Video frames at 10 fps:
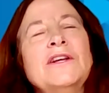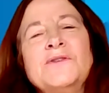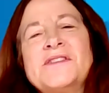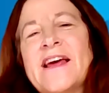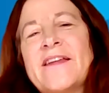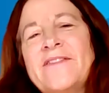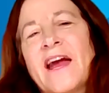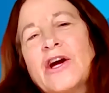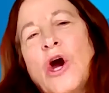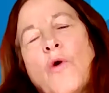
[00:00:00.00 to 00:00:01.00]
you said
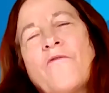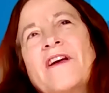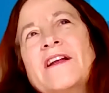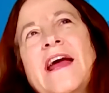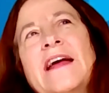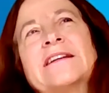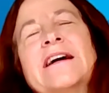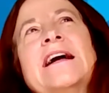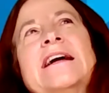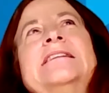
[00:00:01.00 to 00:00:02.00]
that COVID had
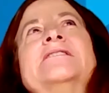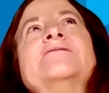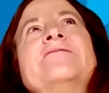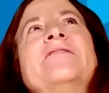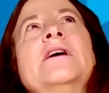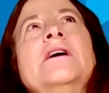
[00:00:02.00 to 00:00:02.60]
kind of